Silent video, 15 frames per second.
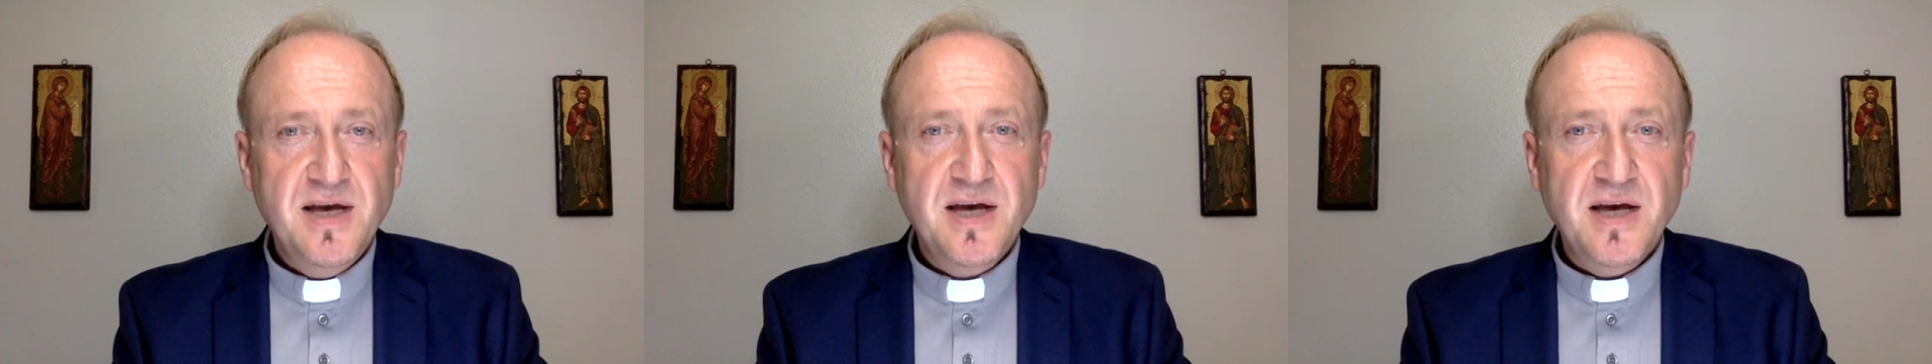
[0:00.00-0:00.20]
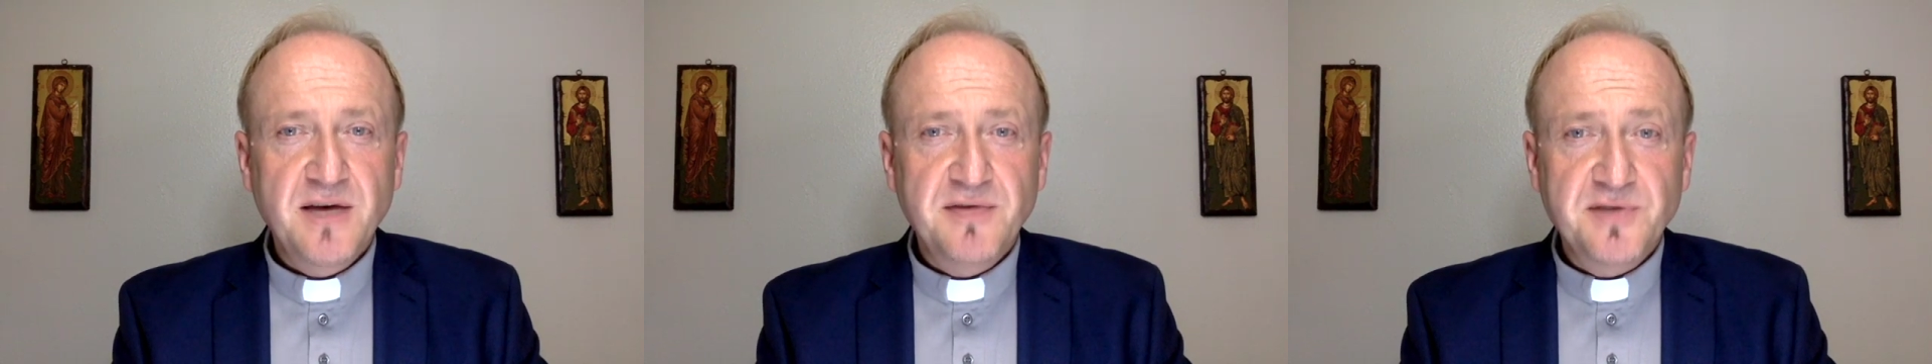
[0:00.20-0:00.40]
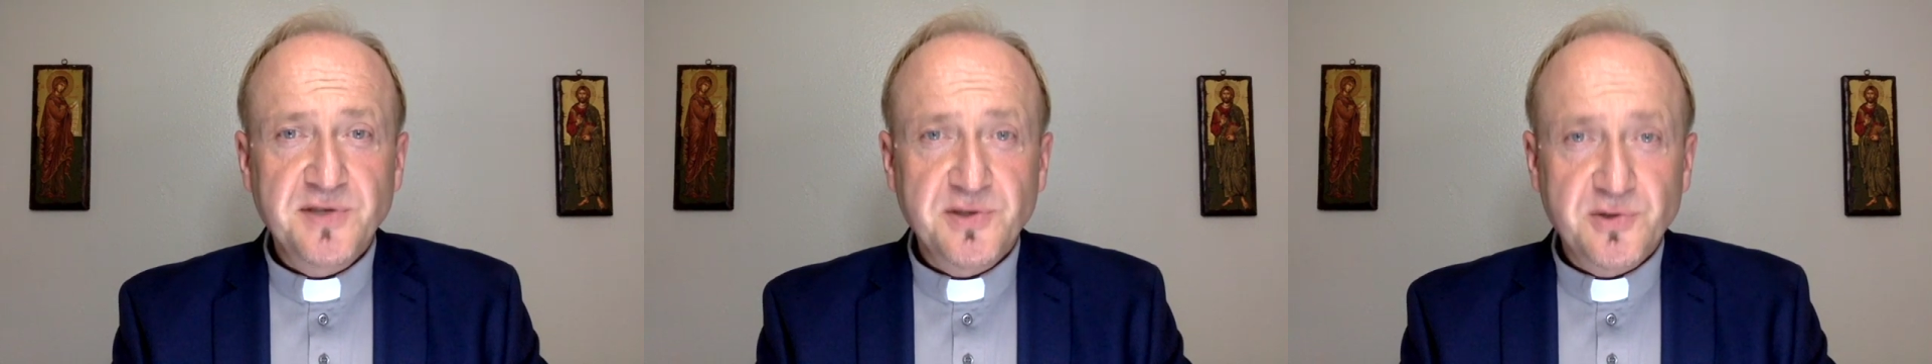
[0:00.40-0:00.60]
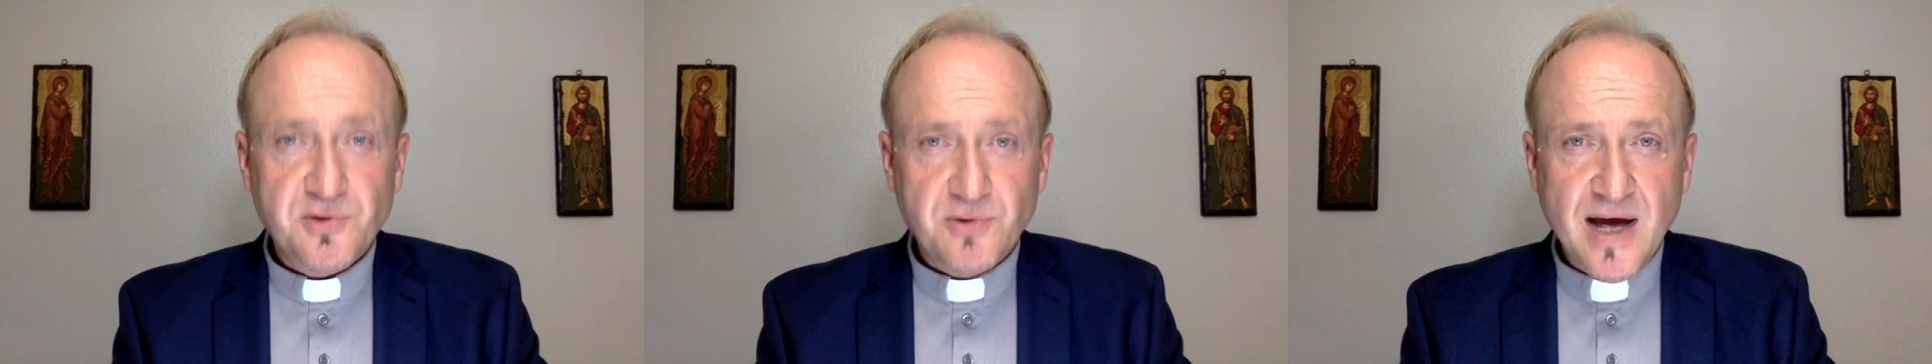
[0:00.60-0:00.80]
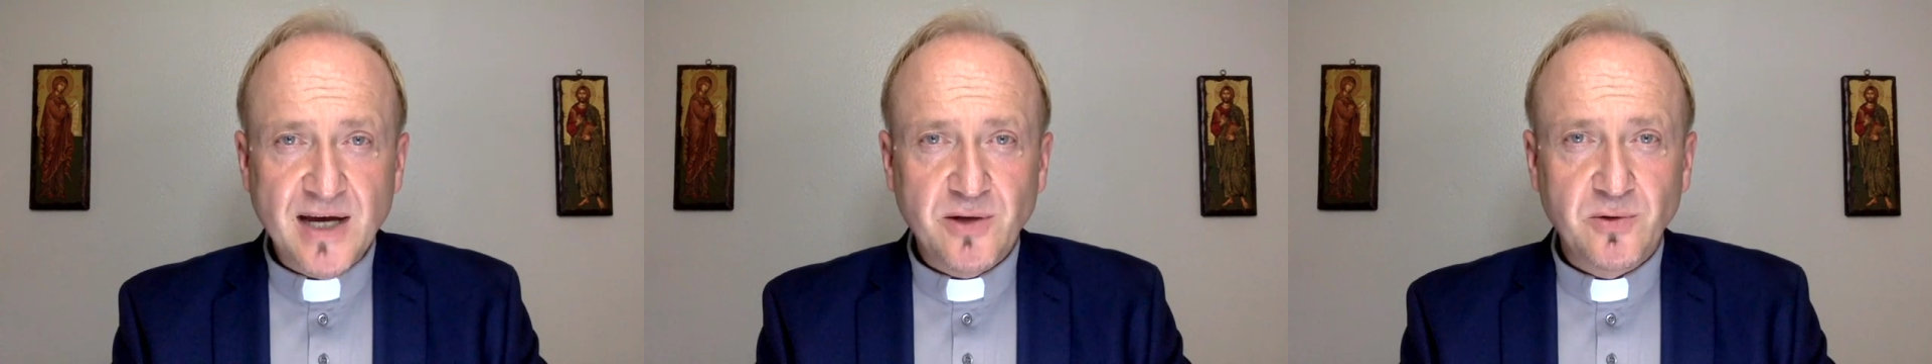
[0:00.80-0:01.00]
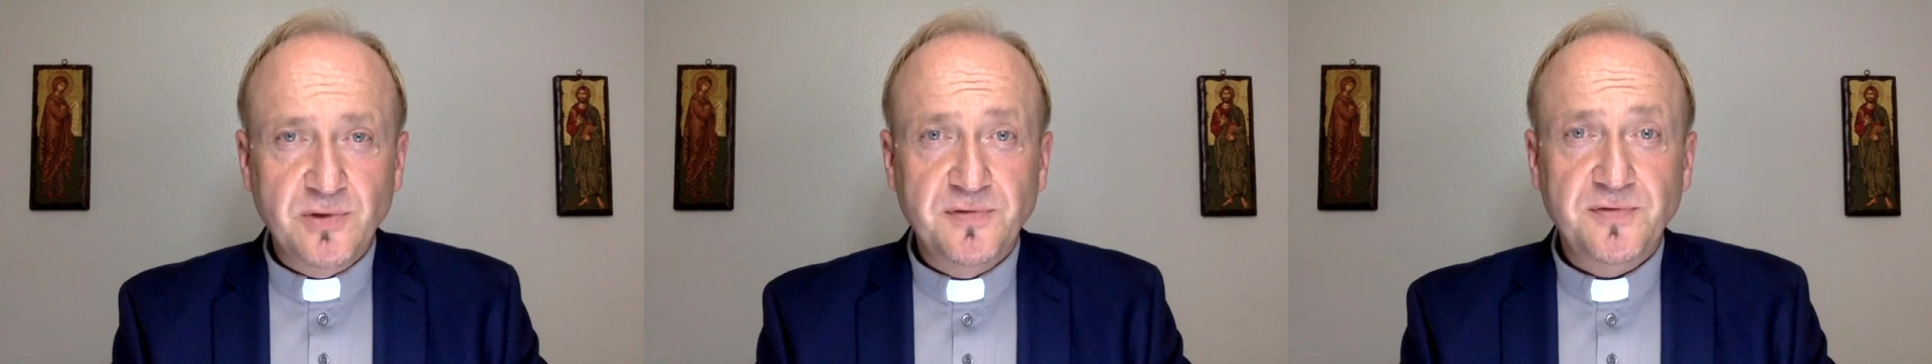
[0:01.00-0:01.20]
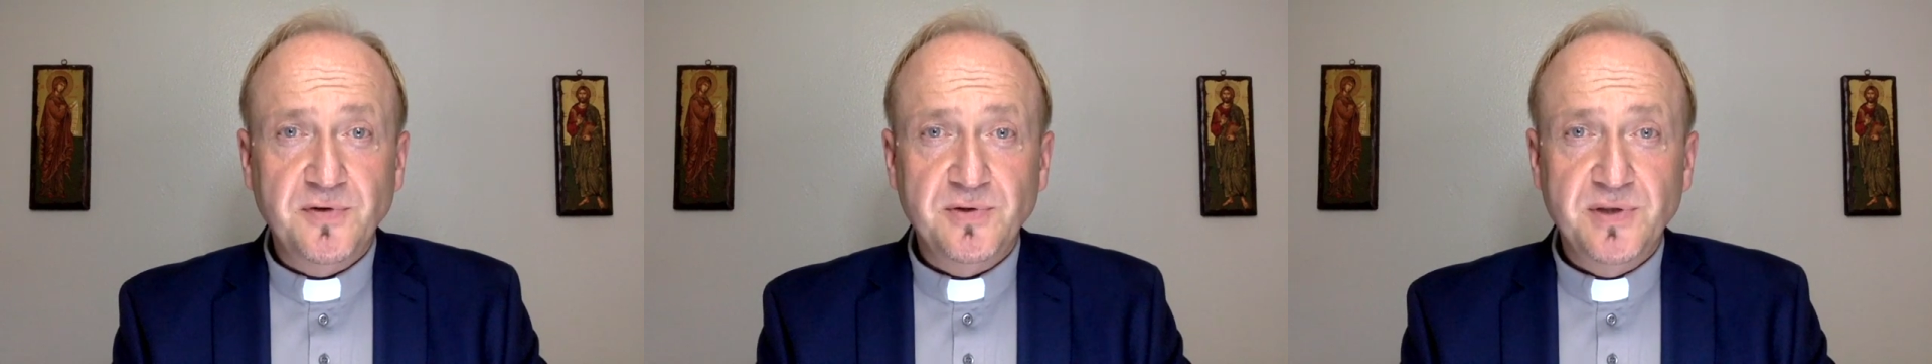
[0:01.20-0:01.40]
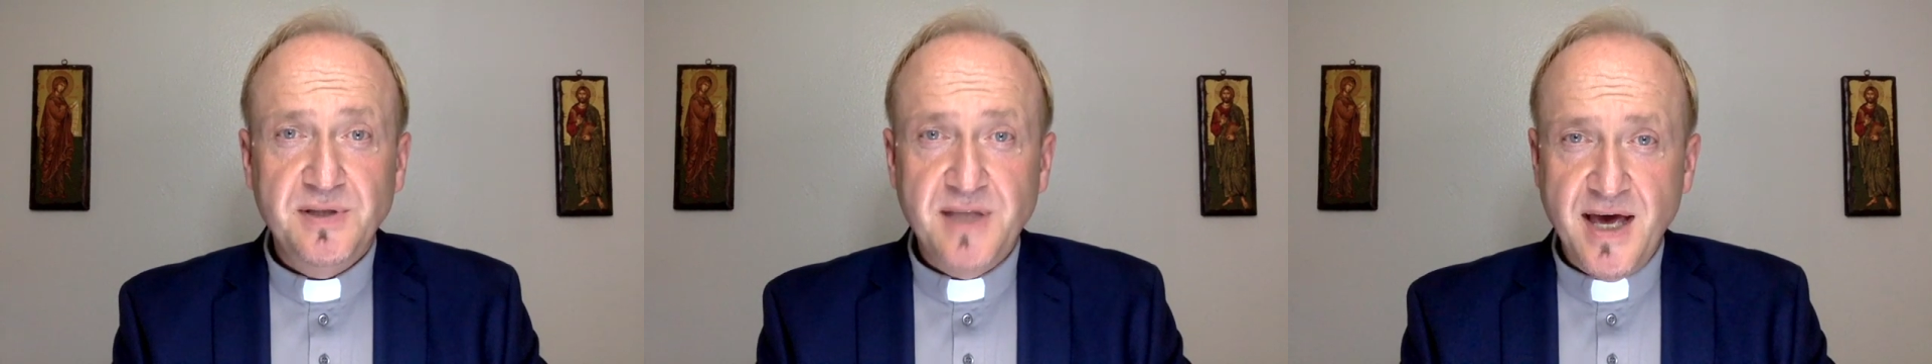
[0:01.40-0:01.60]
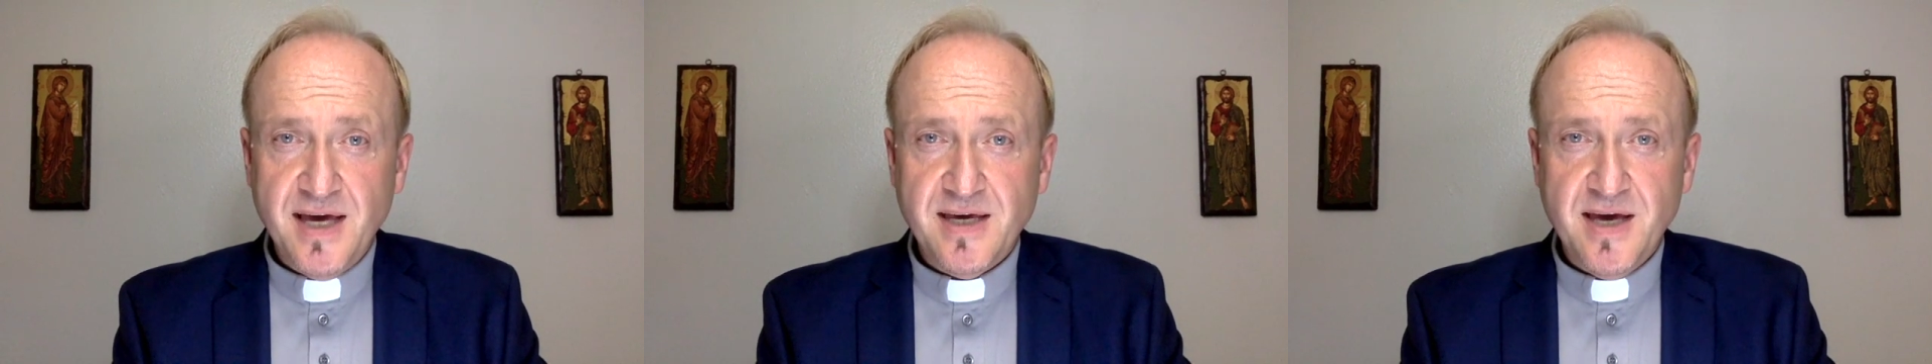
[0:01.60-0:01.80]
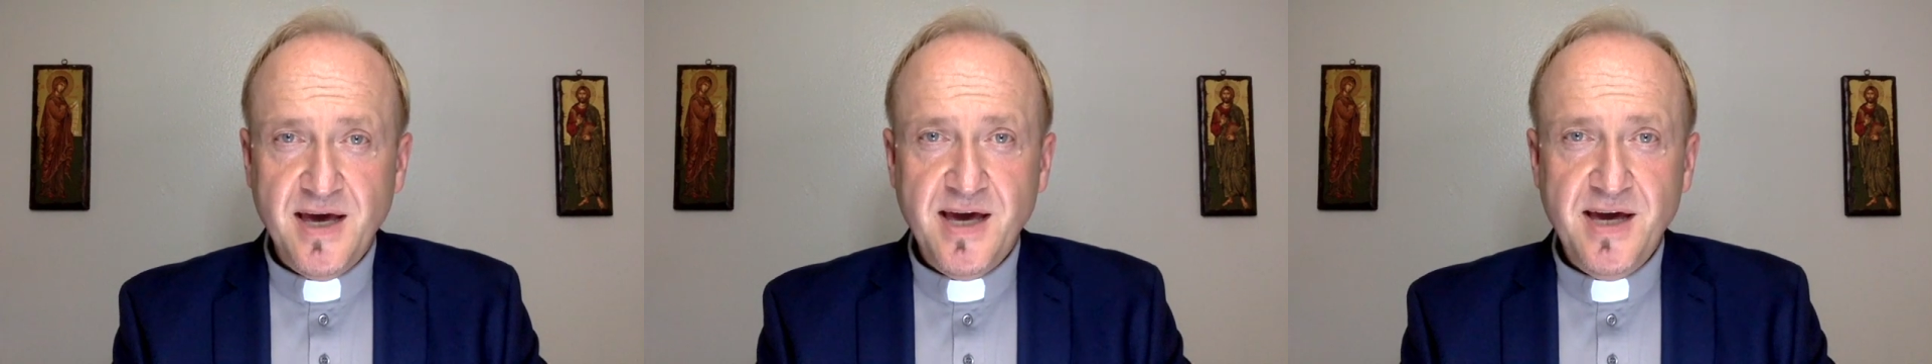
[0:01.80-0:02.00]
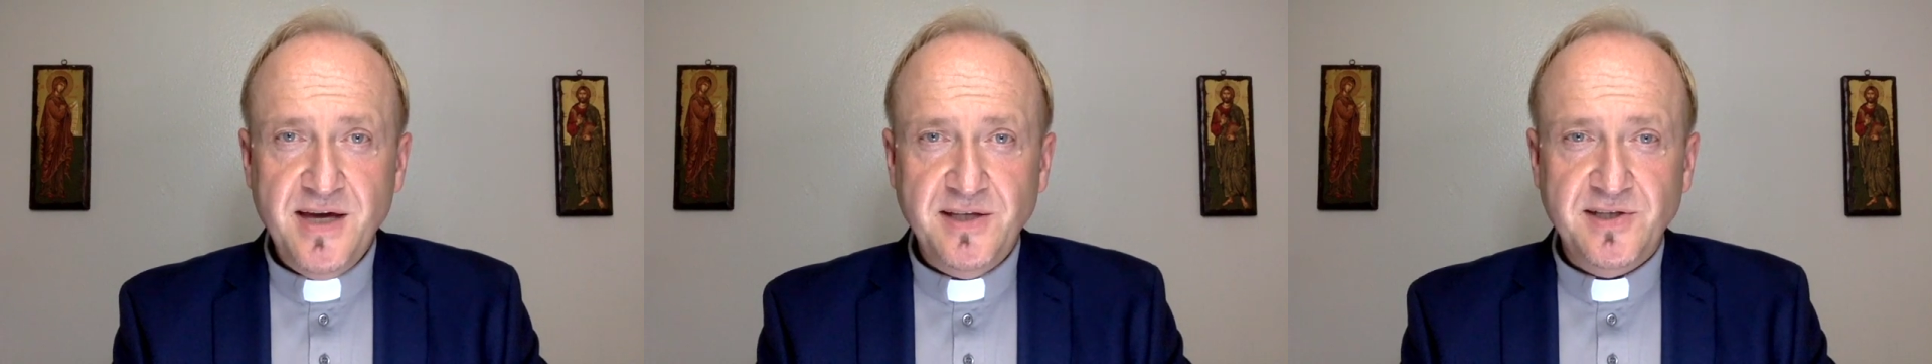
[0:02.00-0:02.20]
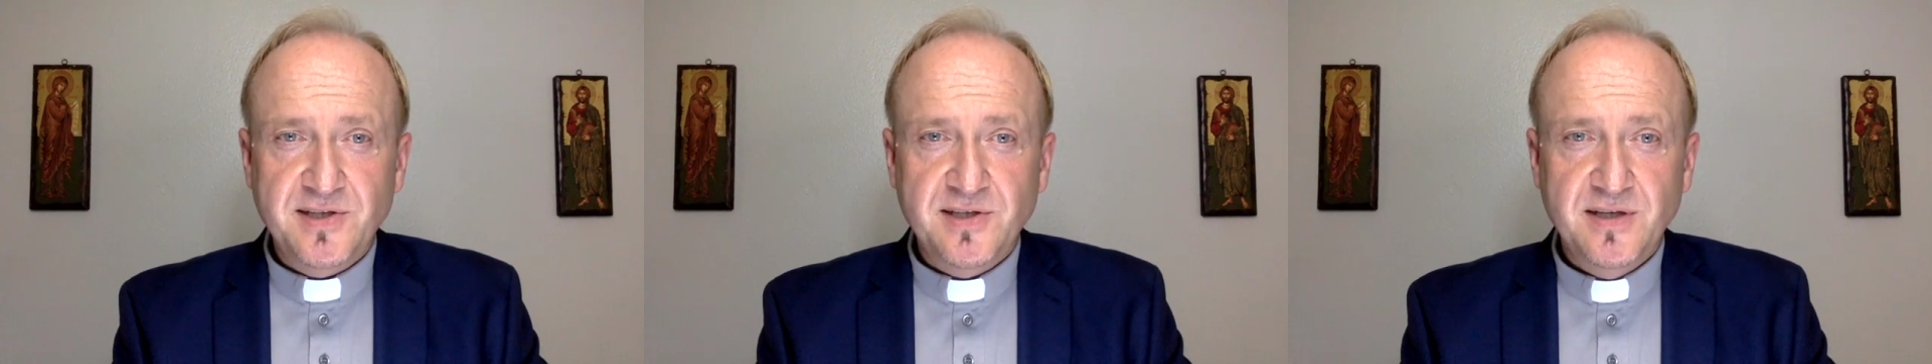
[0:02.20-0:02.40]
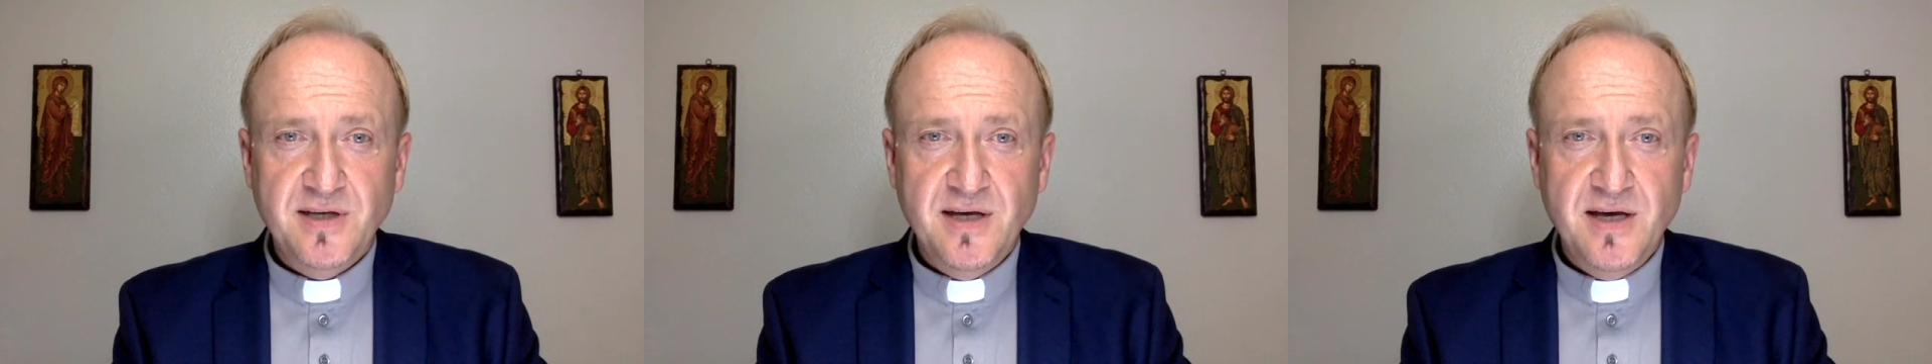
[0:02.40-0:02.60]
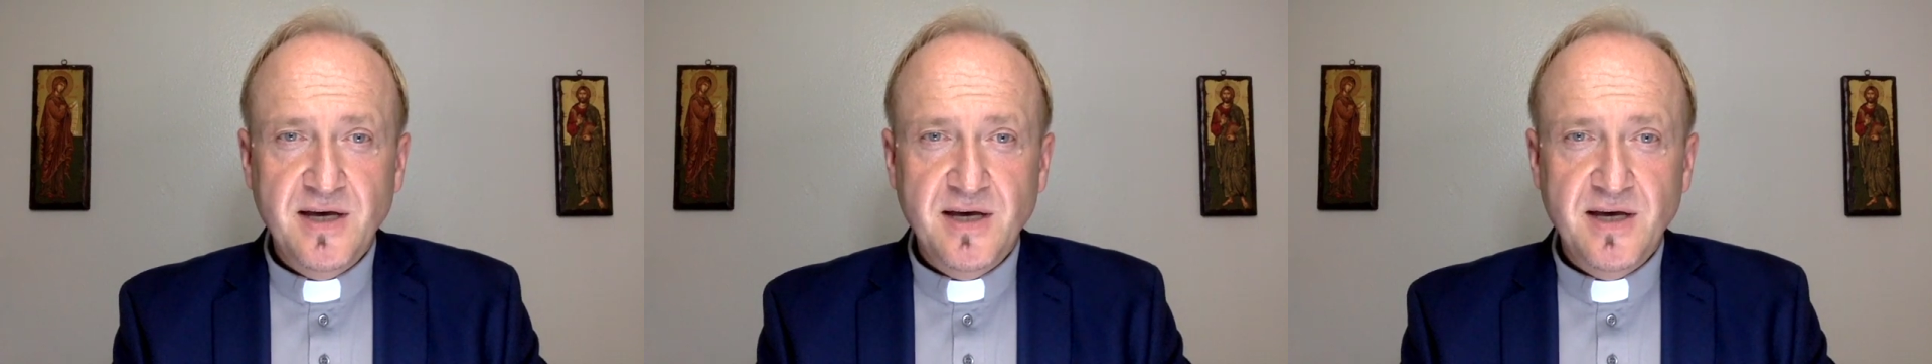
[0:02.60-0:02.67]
have struggled for decades,